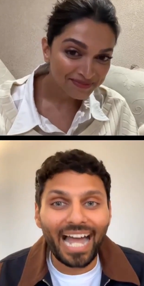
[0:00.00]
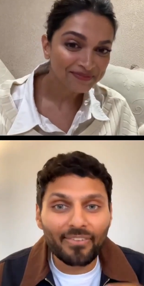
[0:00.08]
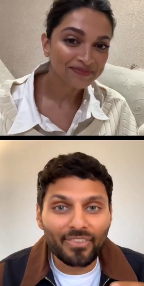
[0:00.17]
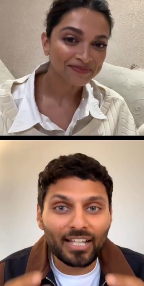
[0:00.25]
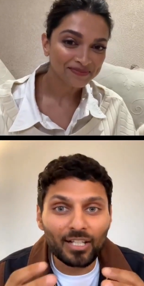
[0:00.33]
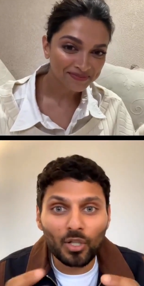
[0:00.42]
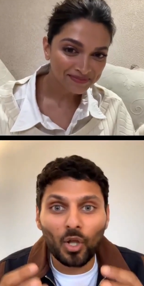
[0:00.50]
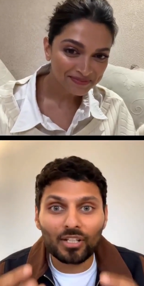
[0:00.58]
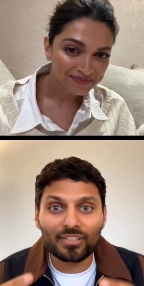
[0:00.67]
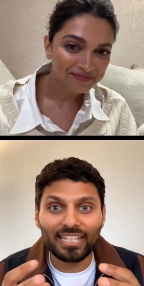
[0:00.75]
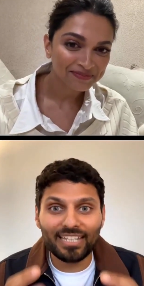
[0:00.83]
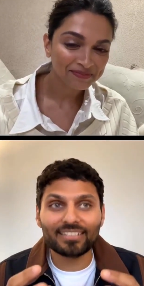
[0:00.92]
Speaker 1: I think a lot
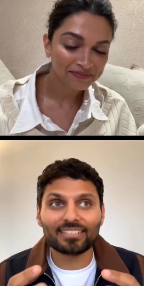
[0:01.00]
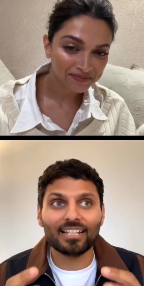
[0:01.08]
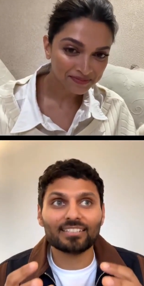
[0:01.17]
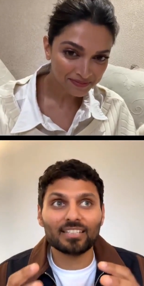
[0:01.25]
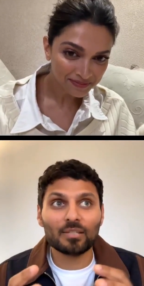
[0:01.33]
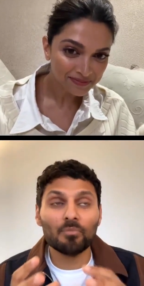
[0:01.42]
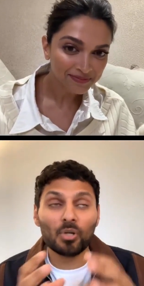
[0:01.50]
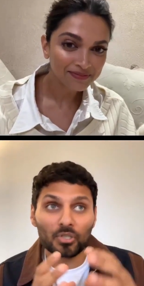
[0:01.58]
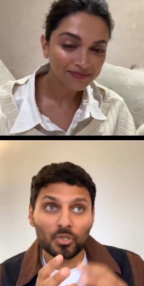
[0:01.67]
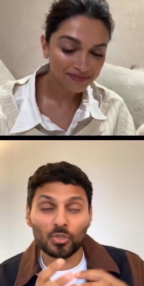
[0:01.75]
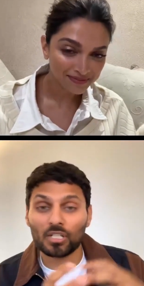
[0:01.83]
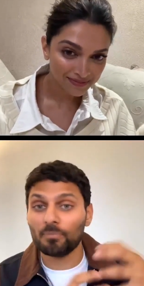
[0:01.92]
of the insights in the
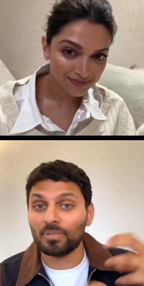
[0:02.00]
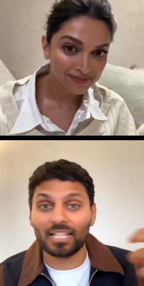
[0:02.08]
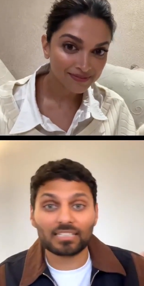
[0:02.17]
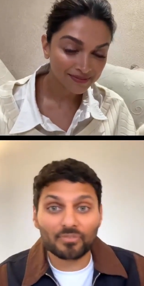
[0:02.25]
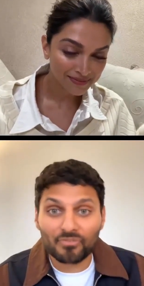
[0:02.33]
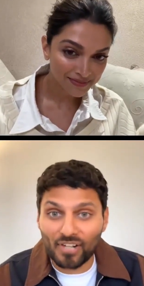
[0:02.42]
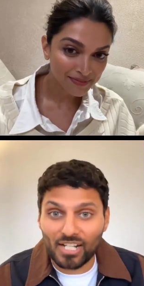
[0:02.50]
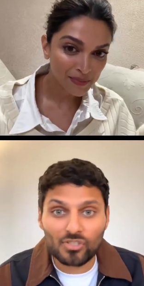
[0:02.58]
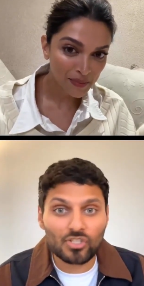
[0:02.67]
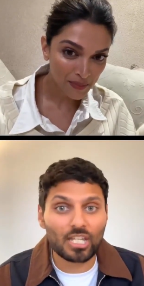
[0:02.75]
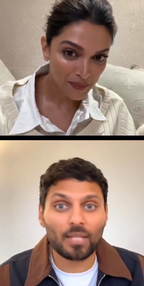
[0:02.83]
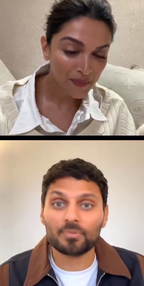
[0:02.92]
book you could apply to
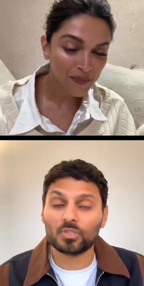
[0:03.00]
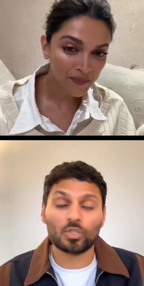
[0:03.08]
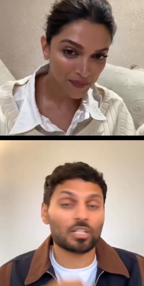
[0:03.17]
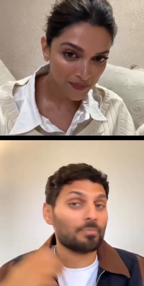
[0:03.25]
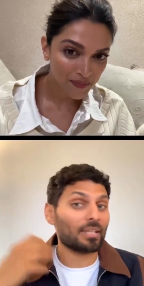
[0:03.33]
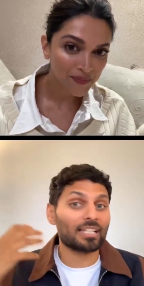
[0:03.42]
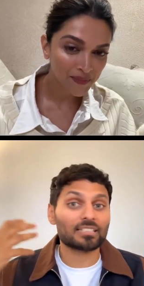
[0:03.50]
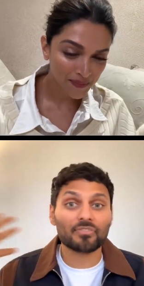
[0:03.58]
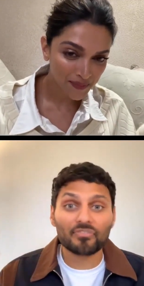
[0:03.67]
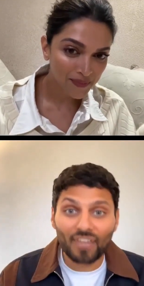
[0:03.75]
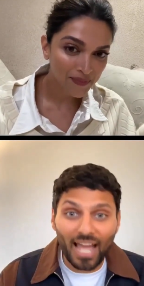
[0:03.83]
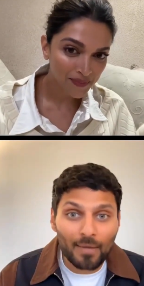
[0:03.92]
friendships, you could apply to
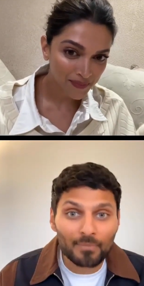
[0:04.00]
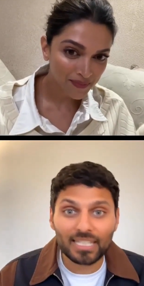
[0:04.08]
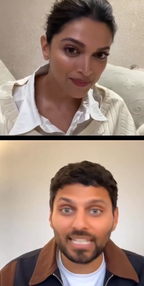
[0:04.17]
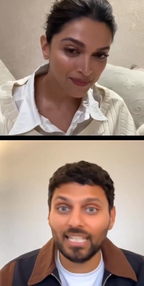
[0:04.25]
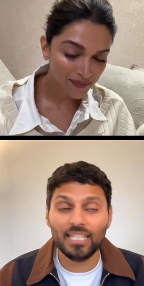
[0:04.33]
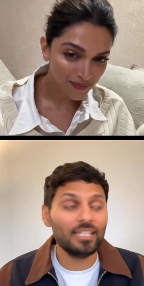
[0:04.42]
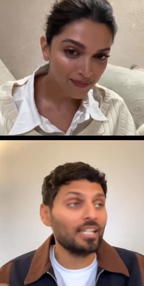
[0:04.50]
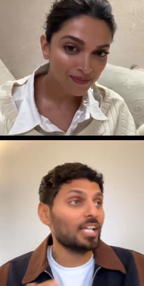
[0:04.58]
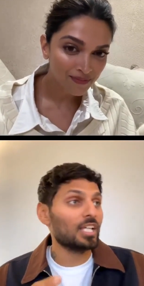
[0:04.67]
family,